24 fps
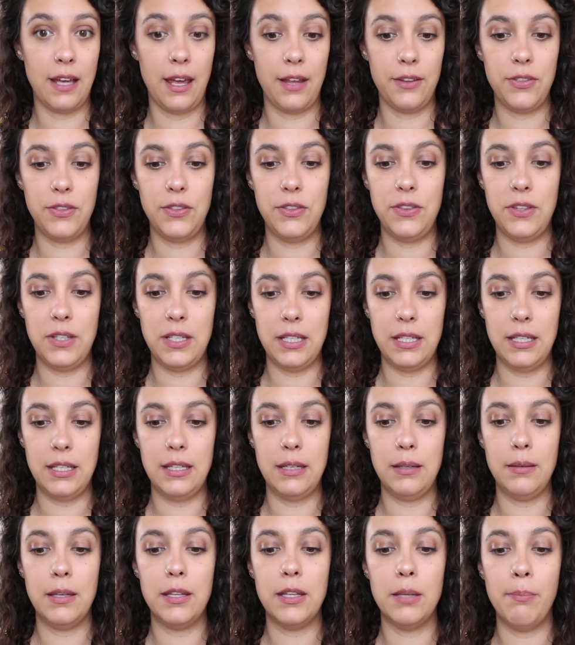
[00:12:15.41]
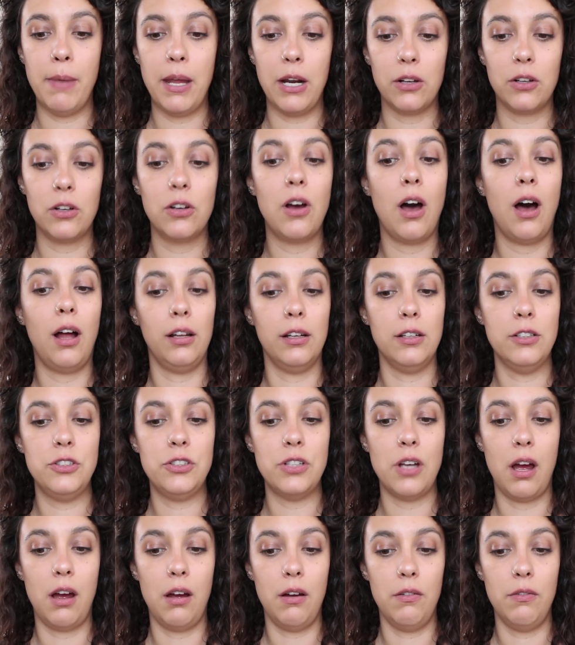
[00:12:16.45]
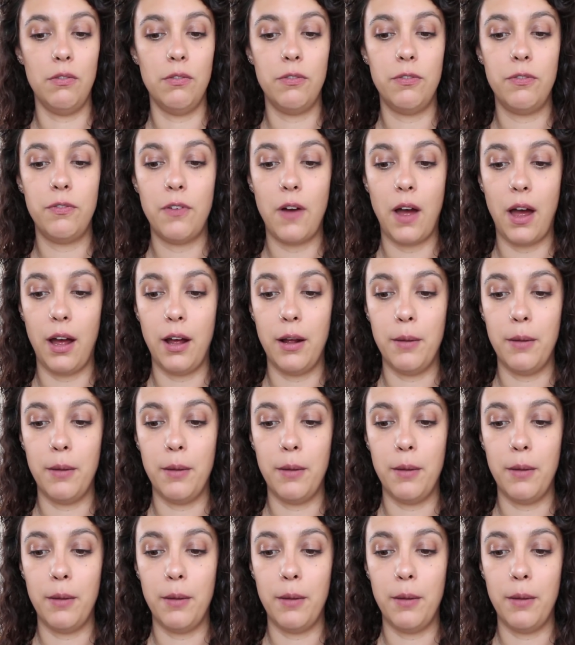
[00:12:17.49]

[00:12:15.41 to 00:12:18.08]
in the Medical College of